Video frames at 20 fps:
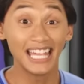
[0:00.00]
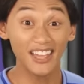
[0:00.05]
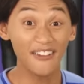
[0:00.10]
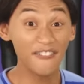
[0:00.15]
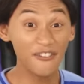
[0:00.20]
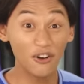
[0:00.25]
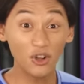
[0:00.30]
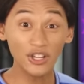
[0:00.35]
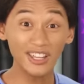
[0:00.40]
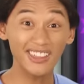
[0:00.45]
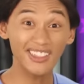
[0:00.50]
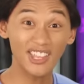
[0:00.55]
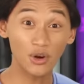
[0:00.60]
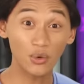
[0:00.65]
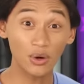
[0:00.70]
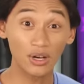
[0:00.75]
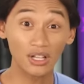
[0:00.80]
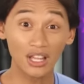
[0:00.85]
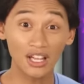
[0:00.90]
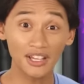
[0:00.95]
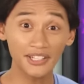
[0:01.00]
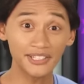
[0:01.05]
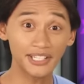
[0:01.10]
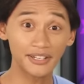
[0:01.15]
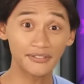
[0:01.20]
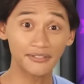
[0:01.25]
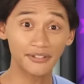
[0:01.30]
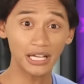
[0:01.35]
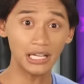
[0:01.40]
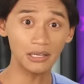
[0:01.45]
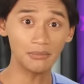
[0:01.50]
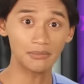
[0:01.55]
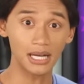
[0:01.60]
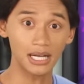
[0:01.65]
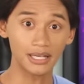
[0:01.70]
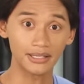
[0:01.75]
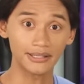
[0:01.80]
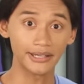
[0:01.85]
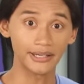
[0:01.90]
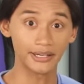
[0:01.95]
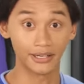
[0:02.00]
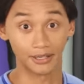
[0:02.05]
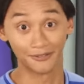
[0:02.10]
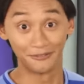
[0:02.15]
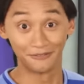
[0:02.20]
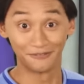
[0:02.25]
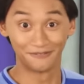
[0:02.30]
If only there were a lost and found box here.